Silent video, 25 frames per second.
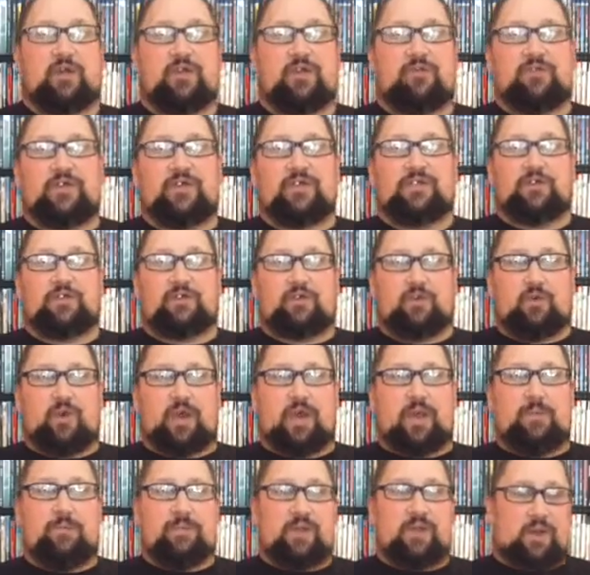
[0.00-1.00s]
go to visit their
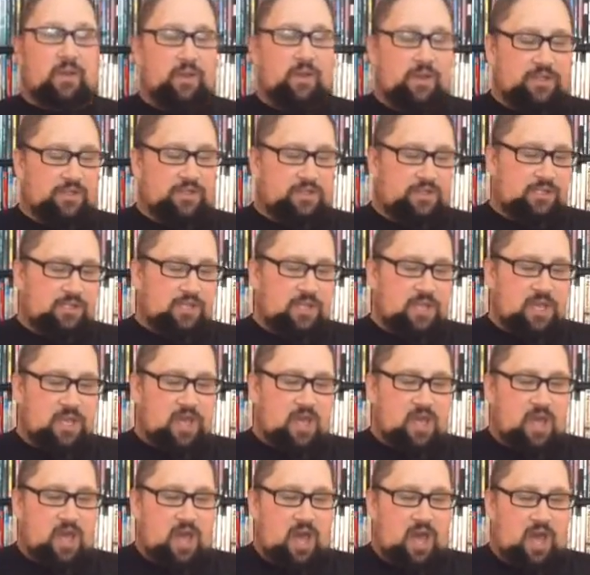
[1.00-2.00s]
grandparents,
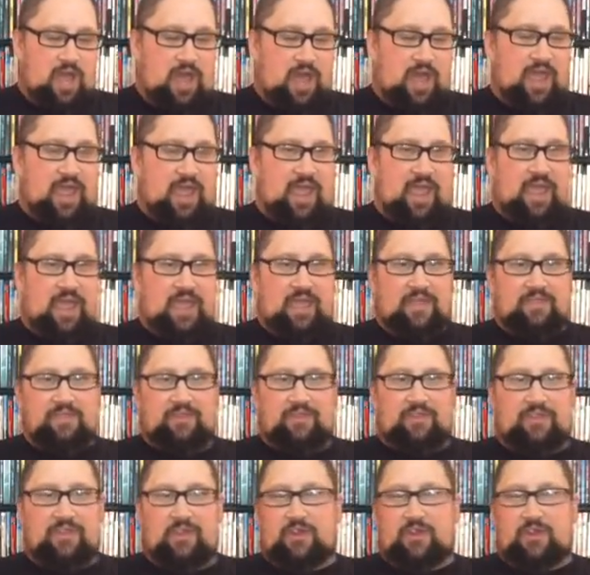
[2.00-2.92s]
and